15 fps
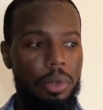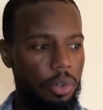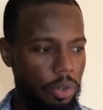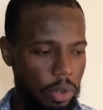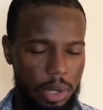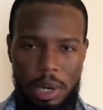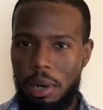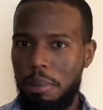You
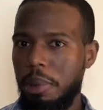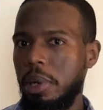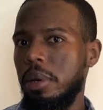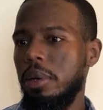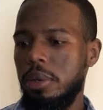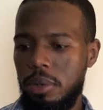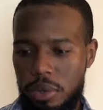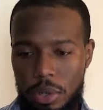should come here.
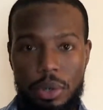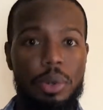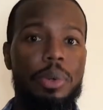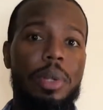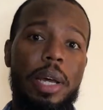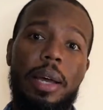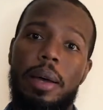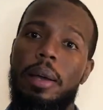You should do
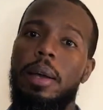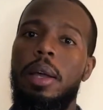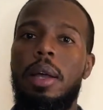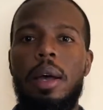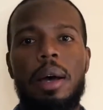that.